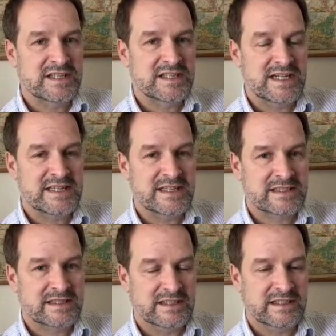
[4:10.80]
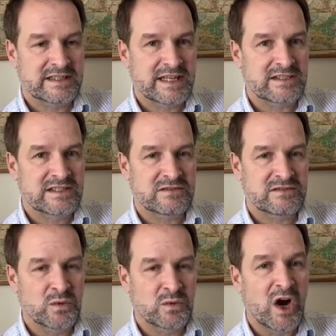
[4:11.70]
diseases that
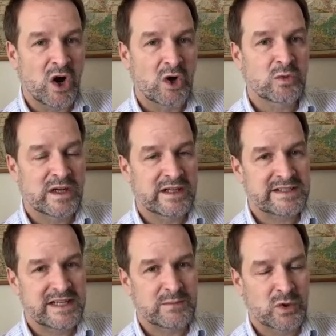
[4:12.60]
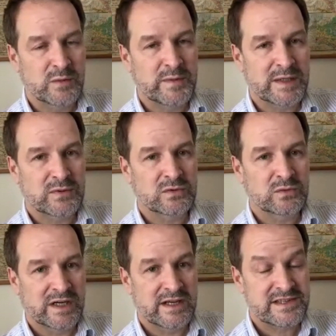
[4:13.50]
hit the whole world hit poor
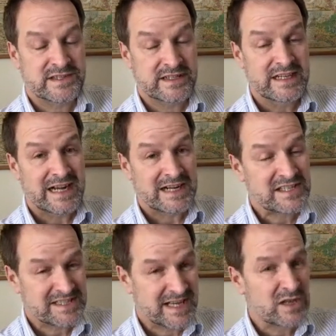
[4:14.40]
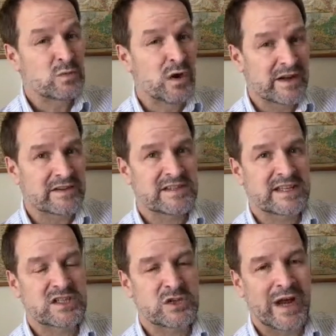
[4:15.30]
people worst. I'll just say one other
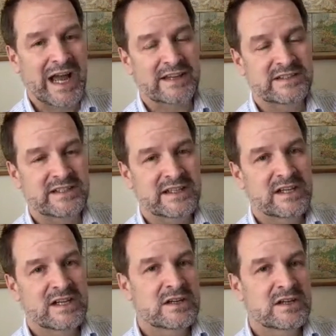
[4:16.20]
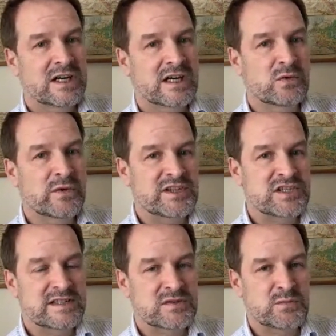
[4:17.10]
thing to add,
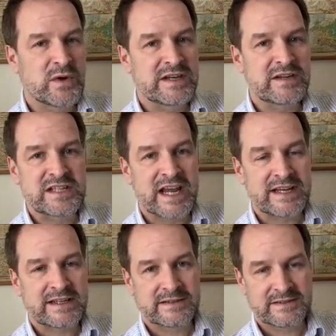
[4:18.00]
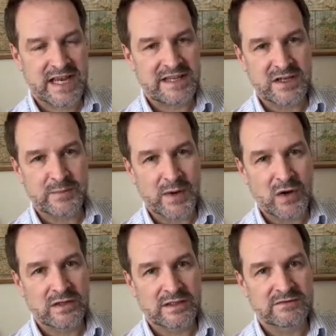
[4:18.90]
which is when you take, say, the
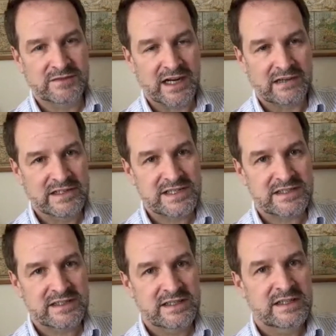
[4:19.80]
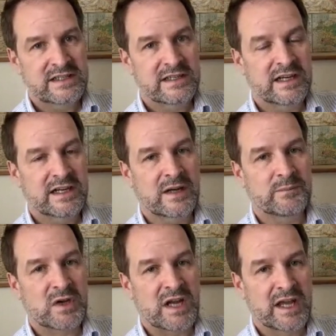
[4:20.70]
Ebola virus,
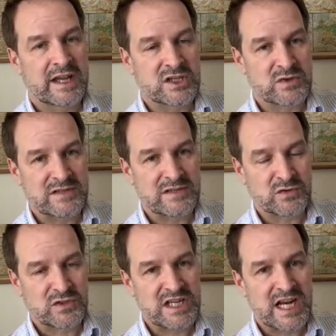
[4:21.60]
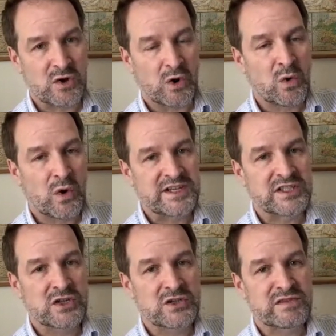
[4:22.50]
in 2014, you got
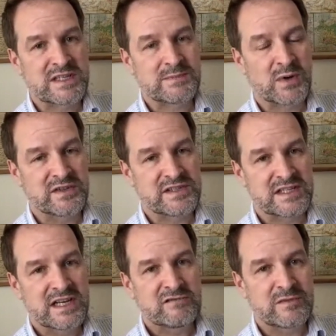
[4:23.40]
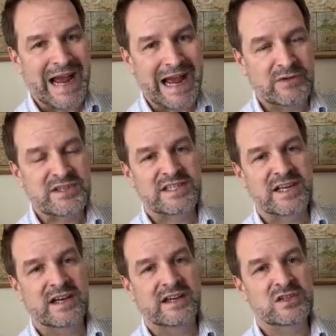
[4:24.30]
quite a good response from
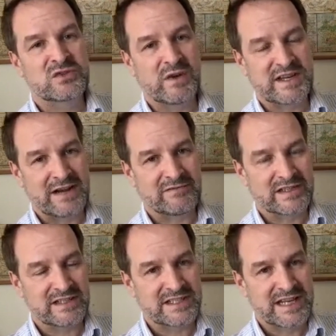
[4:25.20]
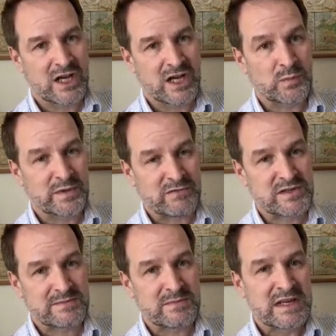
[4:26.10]
outside West Africa to help, and
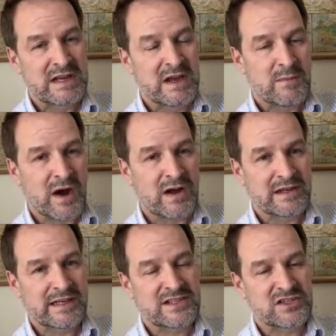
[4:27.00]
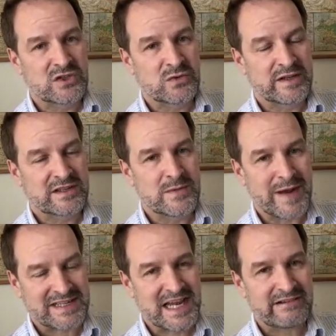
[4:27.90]
that was partly to do with
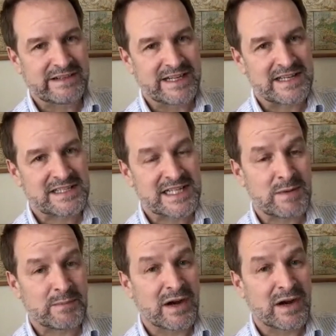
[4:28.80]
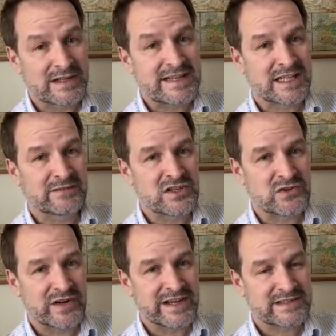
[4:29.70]
humanitarian instincts, but partly
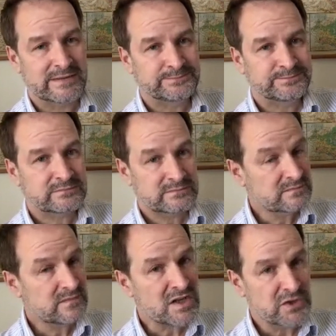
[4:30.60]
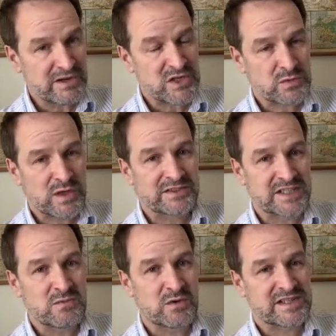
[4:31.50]
self-interest. The rich world
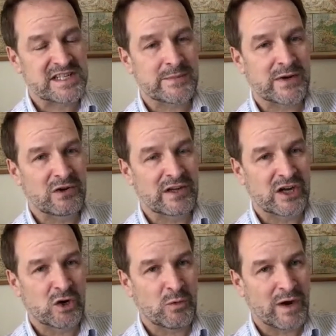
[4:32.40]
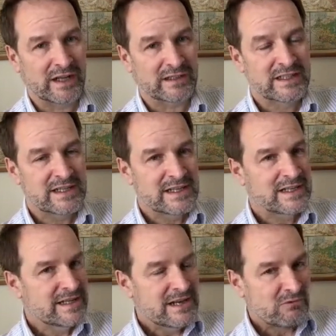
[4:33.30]
didn't want to see Ebola go. Well,
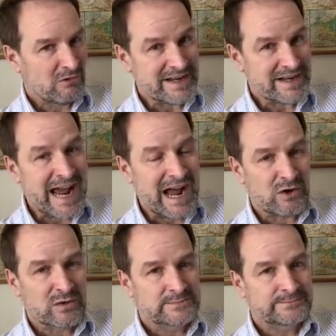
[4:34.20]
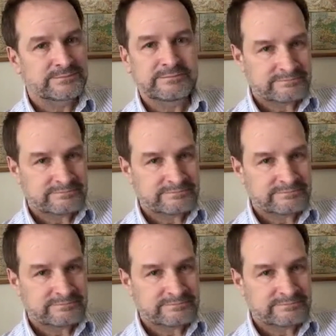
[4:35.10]
right now,